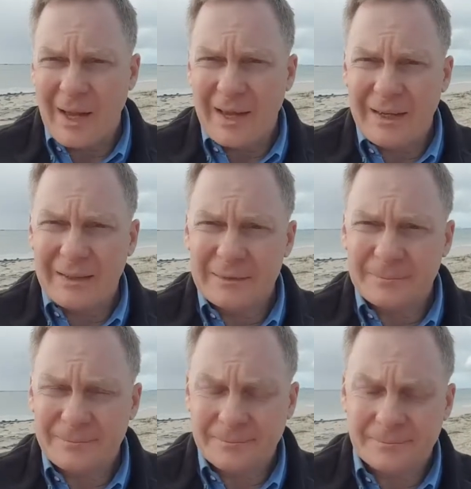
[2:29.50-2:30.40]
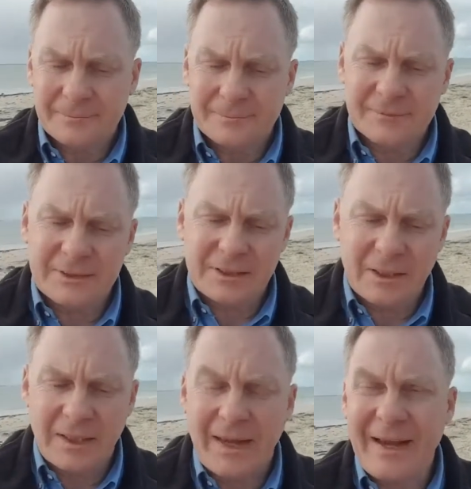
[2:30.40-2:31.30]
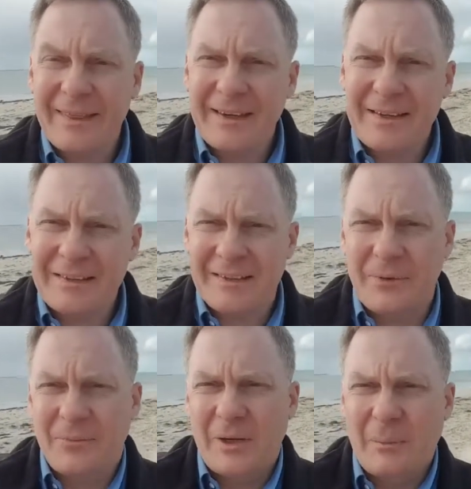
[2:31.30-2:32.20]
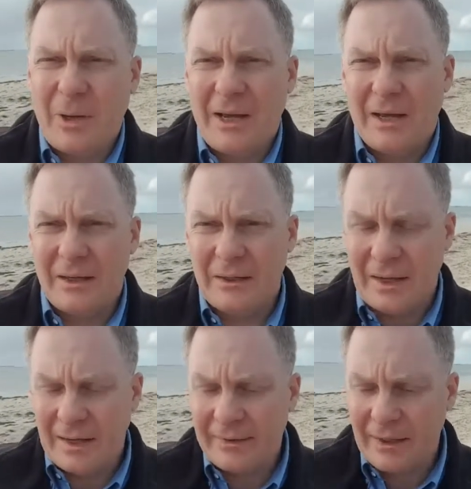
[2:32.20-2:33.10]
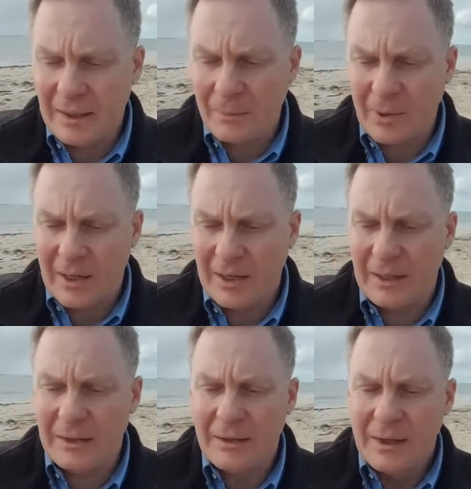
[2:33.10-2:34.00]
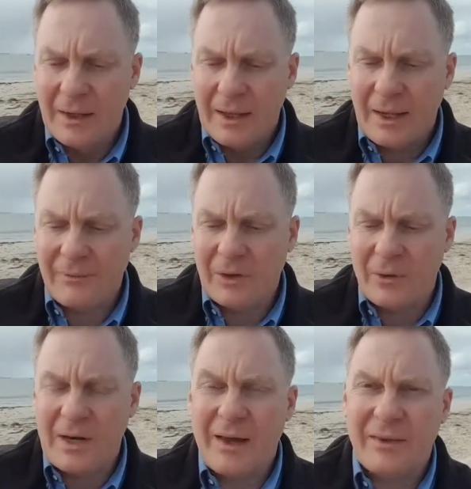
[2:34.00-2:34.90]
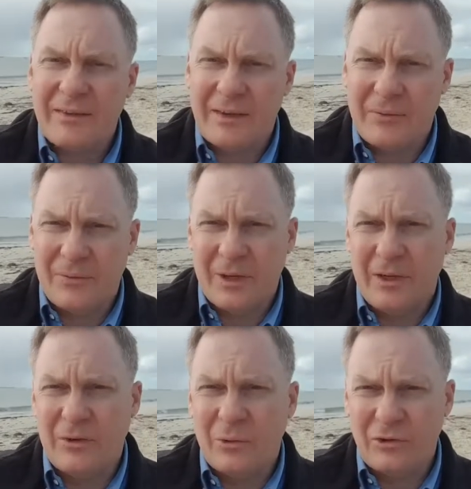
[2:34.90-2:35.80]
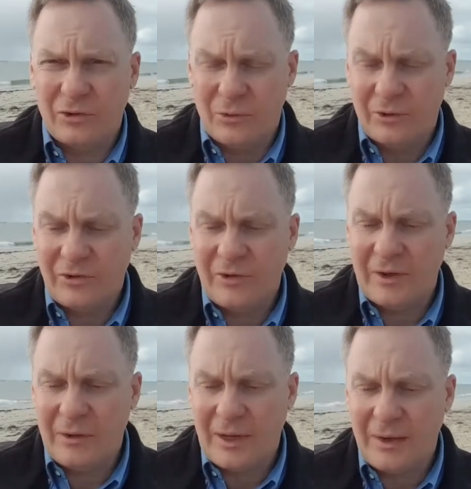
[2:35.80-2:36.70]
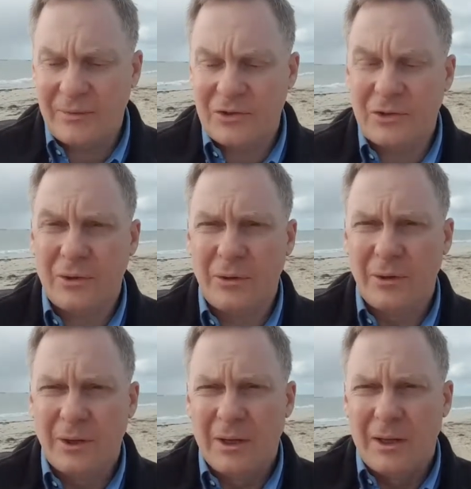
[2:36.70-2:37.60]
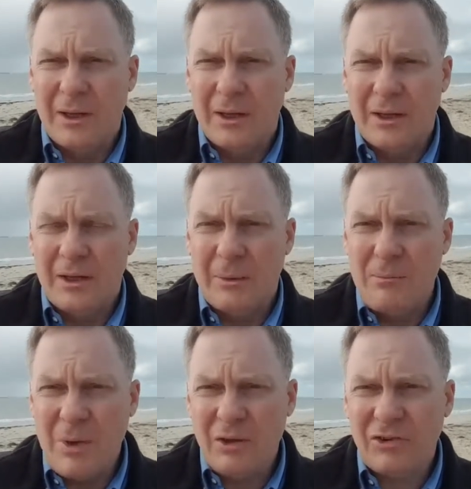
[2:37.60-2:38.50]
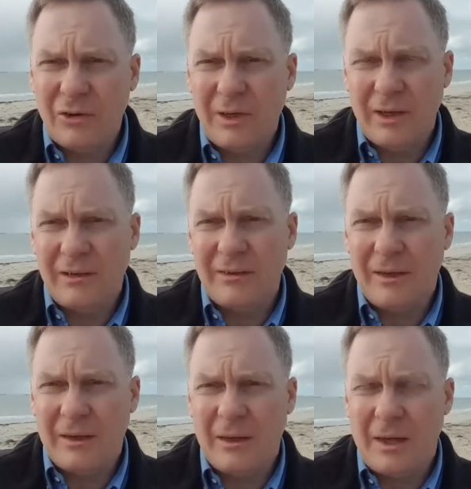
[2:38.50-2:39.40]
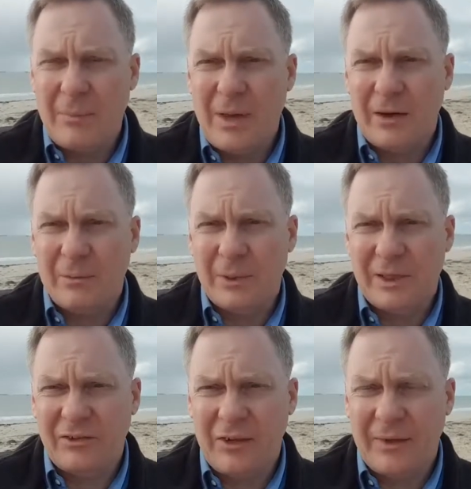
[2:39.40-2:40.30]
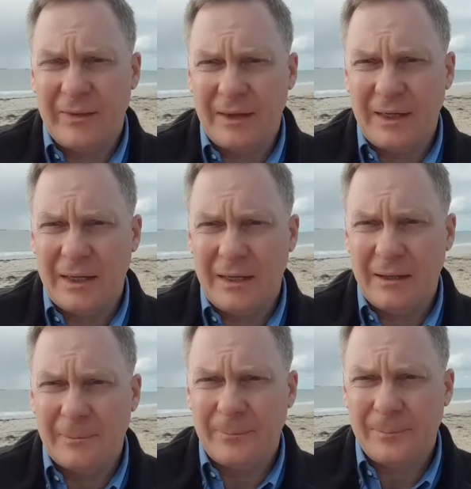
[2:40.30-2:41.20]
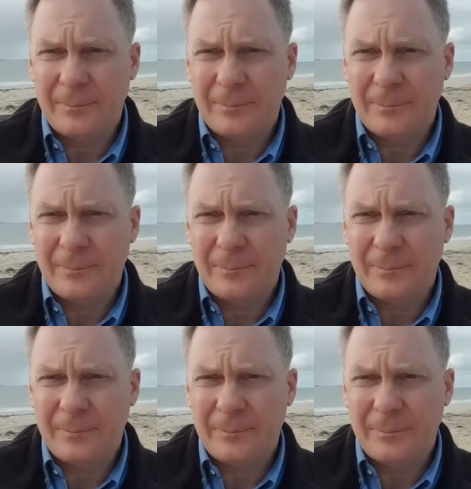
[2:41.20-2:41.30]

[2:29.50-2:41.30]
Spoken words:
Pain. Are they suffering pain? Are they in pain? Have they got other suffering or soreness that you have to measure against the amount of pleasure that they're getting?